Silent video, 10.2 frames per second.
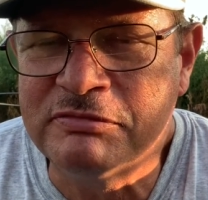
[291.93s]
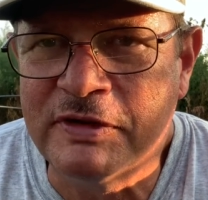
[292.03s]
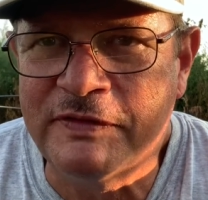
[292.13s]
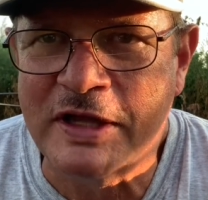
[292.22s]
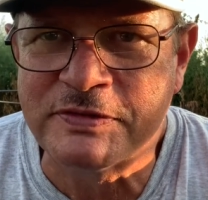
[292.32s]

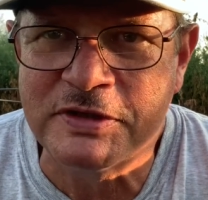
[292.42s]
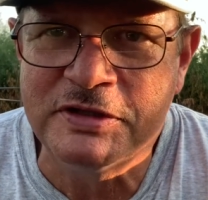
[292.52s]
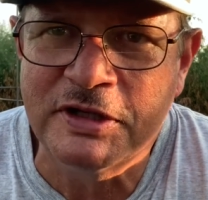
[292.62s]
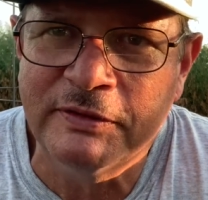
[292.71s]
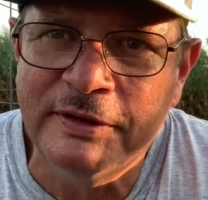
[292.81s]
if that's what you're
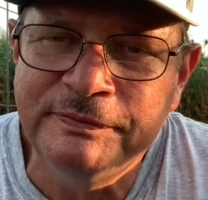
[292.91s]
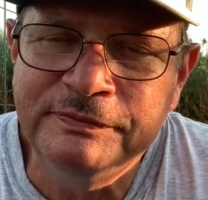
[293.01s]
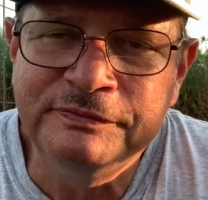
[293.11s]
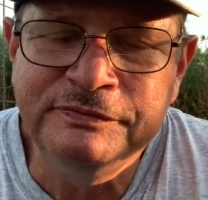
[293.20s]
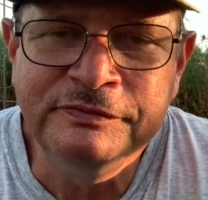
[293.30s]
doing,
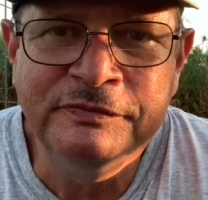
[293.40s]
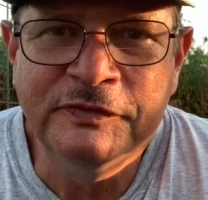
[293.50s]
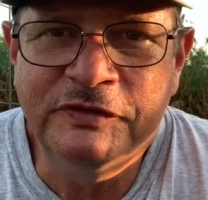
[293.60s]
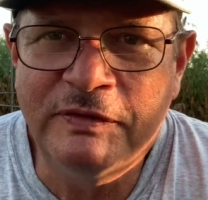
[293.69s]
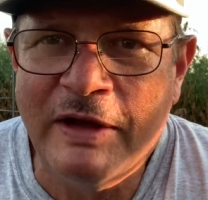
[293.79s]

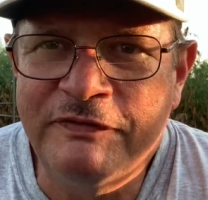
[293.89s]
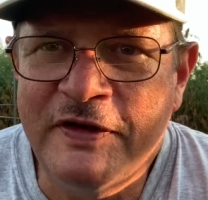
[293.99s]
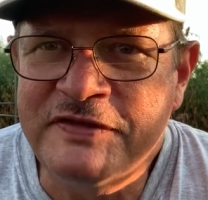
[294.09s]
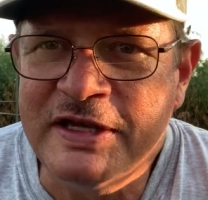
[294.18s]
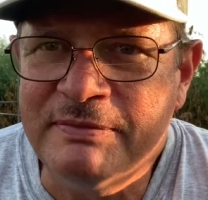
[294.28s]
for around
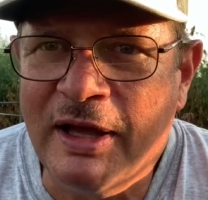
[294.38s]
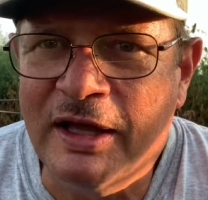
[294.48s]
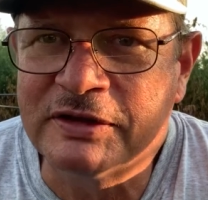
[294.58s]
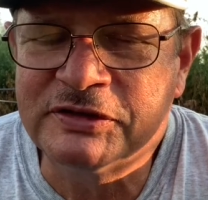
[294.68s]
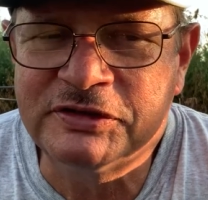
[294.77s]
15
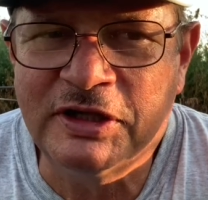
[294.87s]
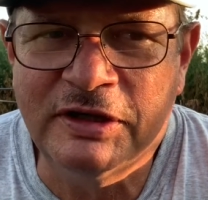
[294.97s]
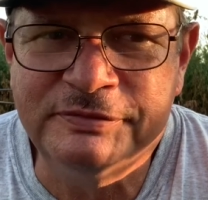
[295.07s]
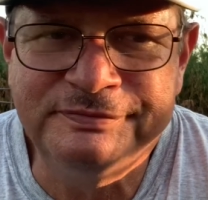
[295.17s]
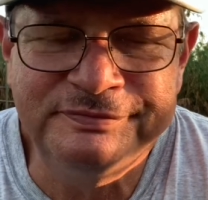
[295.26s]
bucks. So